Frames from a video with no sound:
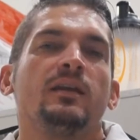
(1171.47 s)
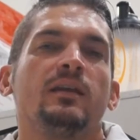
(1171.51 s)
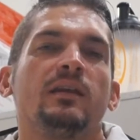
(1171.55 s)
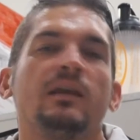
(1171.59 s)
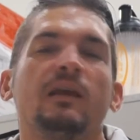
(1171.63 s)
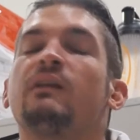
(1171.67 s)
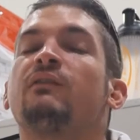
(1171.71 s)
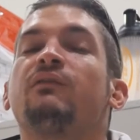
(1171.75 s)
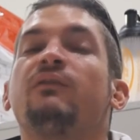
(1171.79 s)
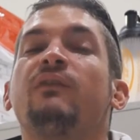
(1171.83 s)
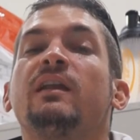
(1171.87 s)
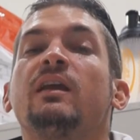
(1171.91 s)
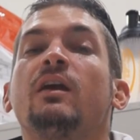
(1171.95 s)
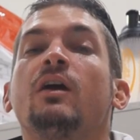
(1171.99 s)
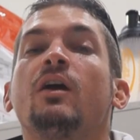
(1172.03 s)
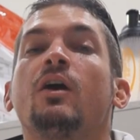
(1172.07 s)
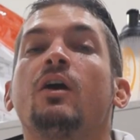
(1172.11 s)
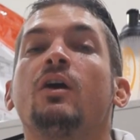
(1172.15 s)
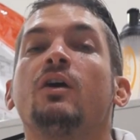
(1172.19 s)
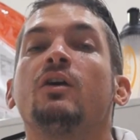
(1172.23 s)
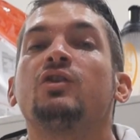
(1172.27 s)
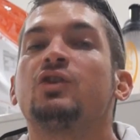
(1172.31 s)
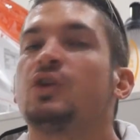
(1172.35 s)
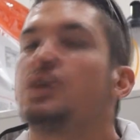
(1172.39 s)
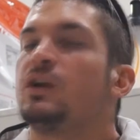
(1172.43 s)
This
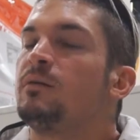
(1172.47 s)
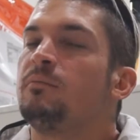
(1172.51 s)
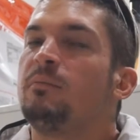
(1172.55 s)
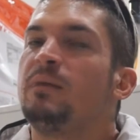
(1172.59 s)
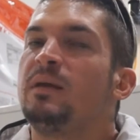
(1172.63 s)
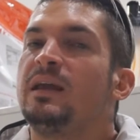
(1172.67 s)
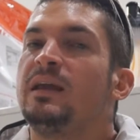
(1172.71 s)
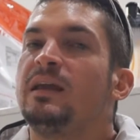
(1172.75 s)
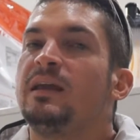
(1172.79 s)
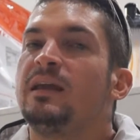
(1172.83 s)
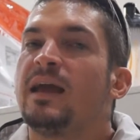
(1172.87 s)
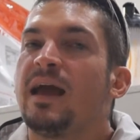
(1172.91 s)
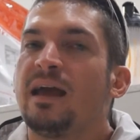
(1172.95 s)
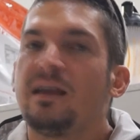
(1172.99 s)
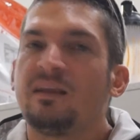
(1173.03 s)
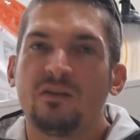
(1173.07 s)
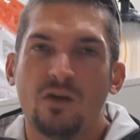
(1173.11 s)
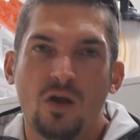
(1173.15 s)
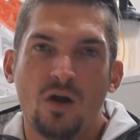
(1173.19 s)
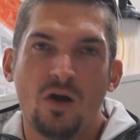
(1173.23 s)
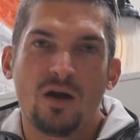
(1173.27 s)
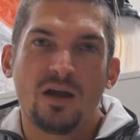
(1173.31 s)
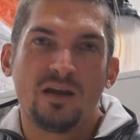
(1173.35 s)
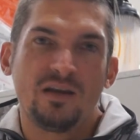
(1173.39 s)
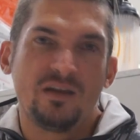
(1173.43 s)
video shouldn't be as
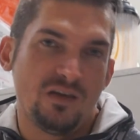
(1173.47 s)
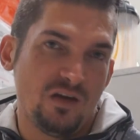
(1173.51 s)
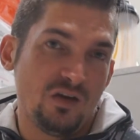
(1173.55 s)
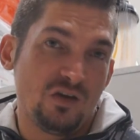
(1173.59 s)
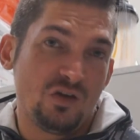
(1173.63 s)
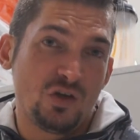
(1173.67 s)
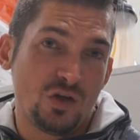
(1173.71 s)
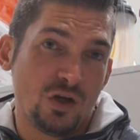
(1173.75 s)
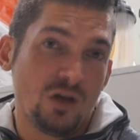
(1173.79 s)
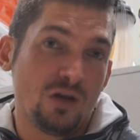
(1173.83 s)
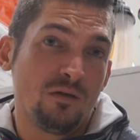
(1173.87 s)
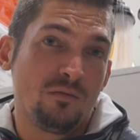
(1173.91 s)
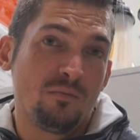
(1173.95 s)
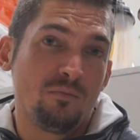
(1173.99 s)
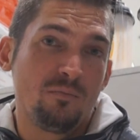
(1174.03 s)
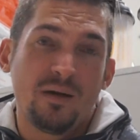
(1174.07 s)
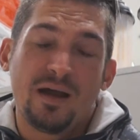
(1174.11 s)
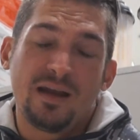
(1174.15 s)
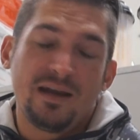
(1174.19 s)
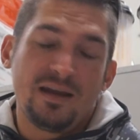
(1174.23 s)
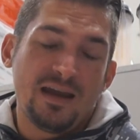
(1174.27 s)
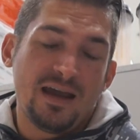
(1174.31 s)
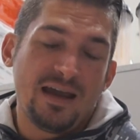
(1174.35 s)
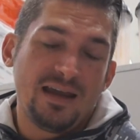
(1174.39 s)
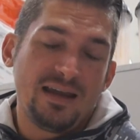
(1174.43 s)
long as it should,
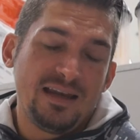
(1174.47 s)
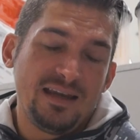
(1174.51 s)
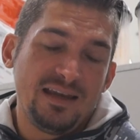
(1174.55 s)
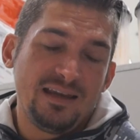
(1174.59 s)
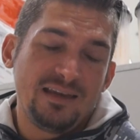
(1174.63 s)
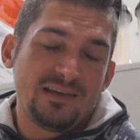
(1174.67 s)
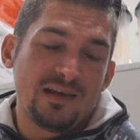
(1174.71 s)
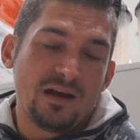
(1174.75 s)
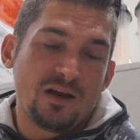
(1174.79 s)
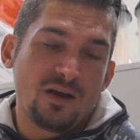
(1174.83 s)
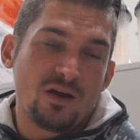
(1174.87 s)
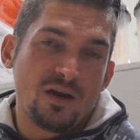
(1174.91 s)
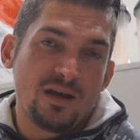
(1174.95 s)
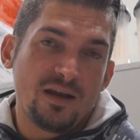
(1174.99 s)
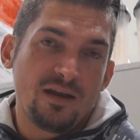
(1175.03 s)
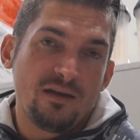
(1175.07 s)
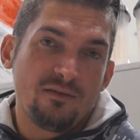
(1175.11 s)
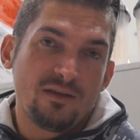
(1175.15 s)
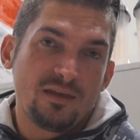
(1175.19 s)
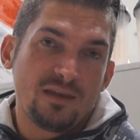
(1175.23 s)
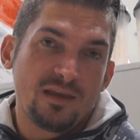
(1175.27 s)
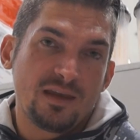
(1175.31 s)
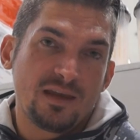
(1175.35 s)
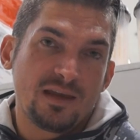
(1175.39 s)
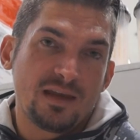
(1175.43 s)
but at least I got
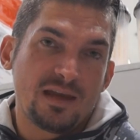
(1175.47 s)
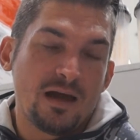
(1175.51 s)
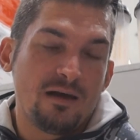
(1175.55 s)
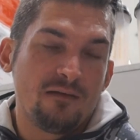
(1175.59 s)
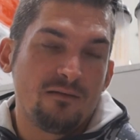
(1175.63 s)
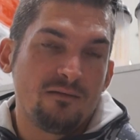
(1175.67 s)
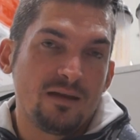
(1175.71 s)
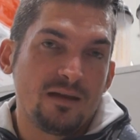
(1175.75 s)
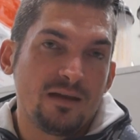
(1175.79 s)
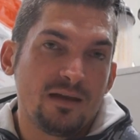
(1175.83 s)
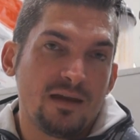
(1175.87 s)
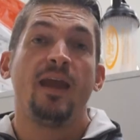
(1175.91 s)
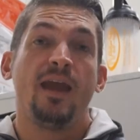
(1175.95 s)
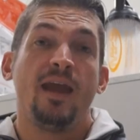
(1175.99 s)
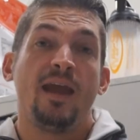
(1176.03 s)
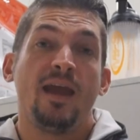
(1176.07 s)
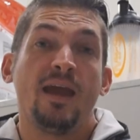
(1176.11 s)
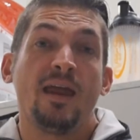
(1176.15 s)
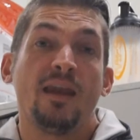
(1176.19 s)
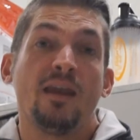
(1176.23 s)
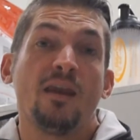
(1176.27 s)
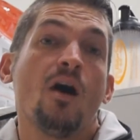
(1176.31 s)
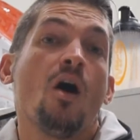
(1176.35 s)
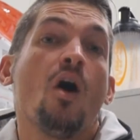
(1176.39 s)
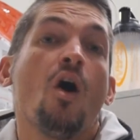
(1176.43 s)
everything covered,
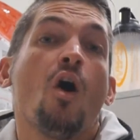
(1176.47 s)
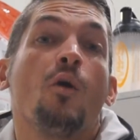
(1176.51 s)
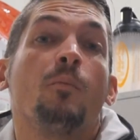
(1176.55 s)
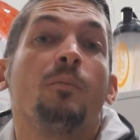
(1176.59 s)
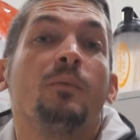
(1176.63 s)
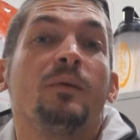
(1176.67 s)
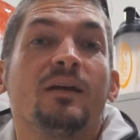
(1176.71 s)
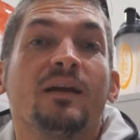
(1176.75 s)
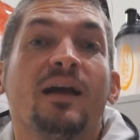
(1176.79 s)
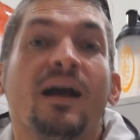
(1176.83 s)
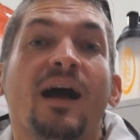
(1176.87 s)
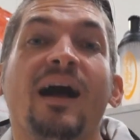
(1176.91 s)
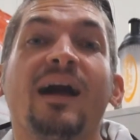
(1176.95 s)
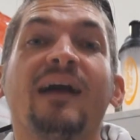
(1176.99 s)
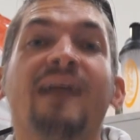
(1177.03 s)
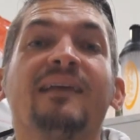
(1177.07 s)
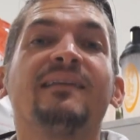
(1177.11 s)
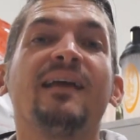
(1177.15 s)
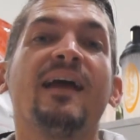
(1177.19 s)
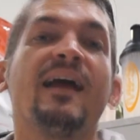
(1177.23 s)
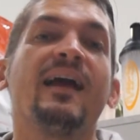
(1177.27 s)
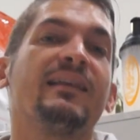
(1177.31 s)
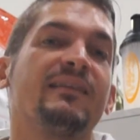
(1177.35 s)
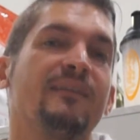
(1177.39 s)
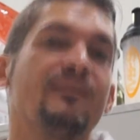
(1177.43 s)
and I hope you guys
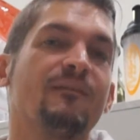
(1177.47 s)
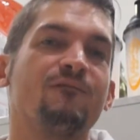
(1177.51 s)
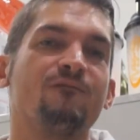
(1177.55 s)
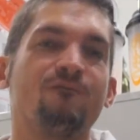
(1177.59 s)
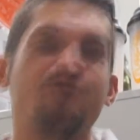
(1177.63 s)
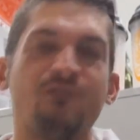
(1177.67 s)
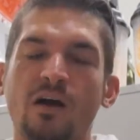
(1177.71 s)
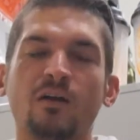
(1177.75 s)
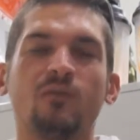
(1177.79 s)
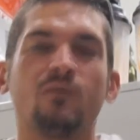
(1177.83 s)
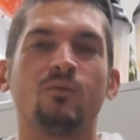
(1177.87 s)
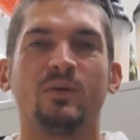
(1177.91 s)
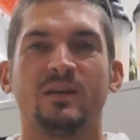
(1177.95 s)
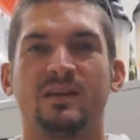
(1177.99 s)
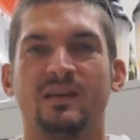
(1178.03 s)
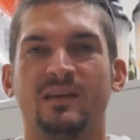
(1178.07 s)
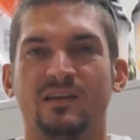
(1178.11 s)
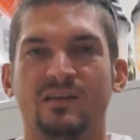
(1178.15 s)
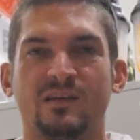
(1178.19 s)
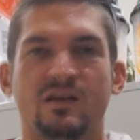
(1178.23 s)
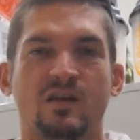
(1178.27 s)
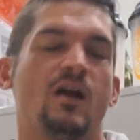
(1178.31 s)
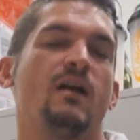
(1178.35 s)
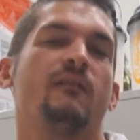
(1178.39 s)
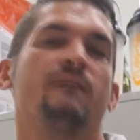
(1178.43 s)
had some fun with
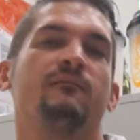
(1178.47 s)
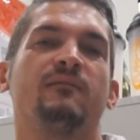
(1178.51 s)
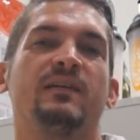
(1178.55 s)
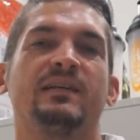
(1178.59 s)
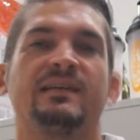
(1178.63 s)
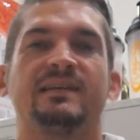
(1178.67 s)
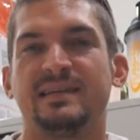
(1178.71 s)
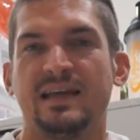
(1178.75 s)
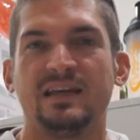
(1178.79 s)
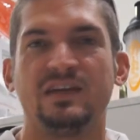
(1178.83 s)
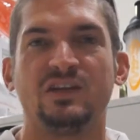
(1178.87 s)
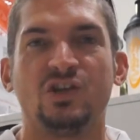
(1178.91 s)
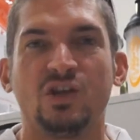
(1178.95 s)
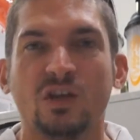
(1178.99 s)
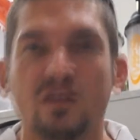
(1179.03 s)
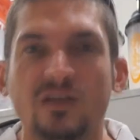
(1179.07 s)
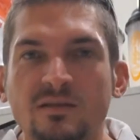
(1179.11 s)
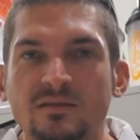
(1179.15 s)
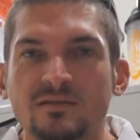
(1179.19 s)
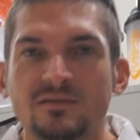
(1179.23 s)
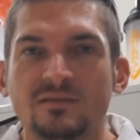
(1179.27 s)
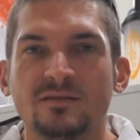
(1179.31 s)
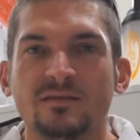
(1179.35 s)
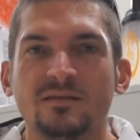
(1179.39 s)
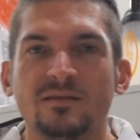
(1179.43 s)
this
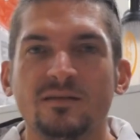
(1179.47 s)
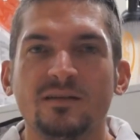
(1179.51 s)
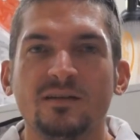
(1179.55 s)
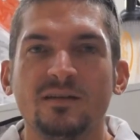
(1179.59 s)
conversation.